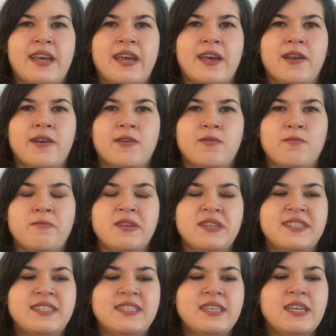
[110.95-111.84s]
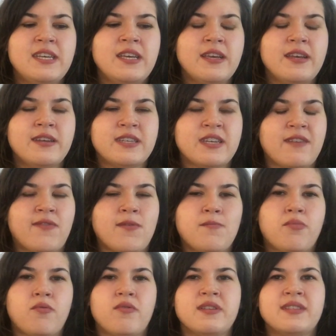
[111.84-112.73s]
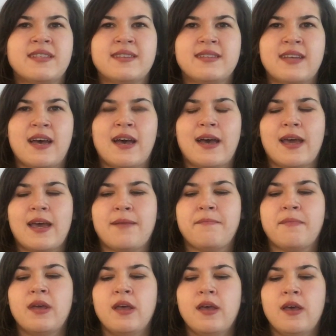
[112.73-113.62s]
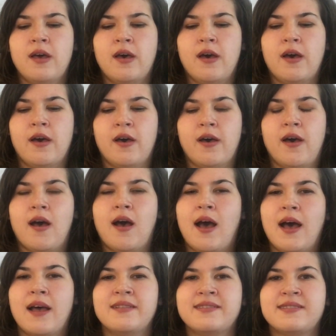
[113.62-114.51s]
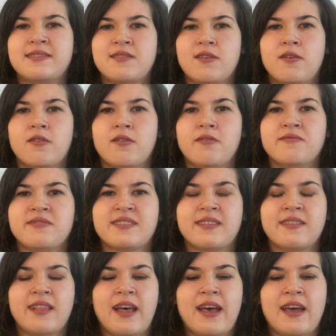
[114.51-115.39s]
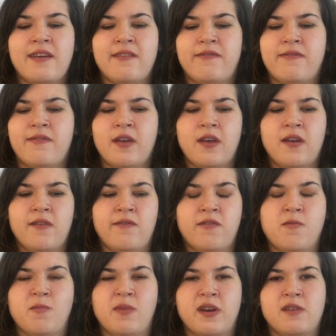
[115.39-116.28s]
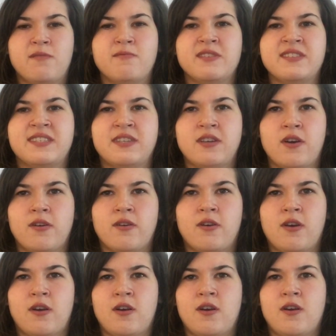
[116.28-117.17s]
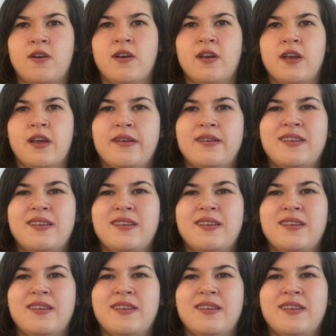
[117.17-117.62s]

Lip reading: and we see in different points in time Han Solo's life from when he was younger.